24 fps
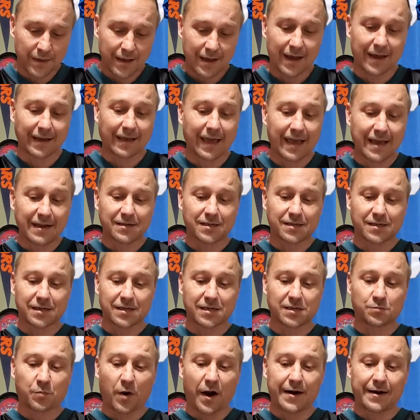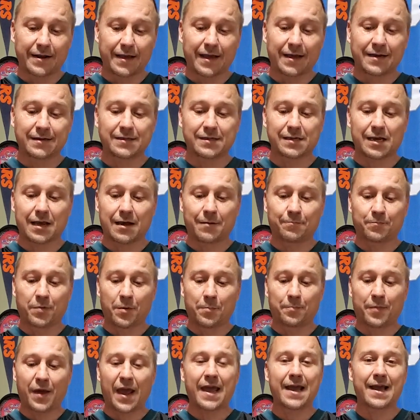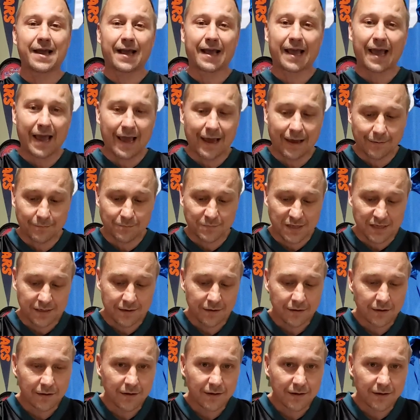against the spread in Tampa Bay games